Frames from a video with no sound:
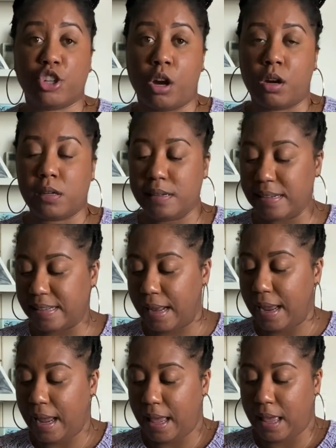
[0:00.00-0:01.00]
yarns.
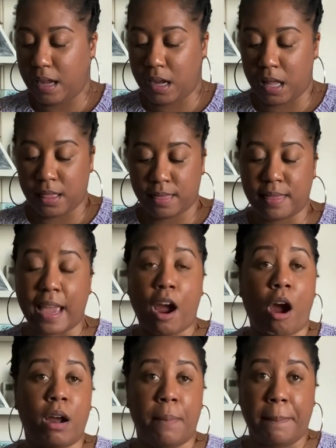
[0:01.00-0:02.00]
They
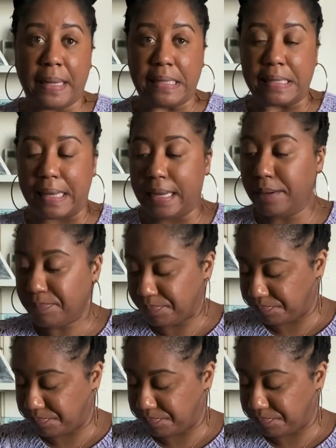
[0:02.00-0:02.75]
are amazing.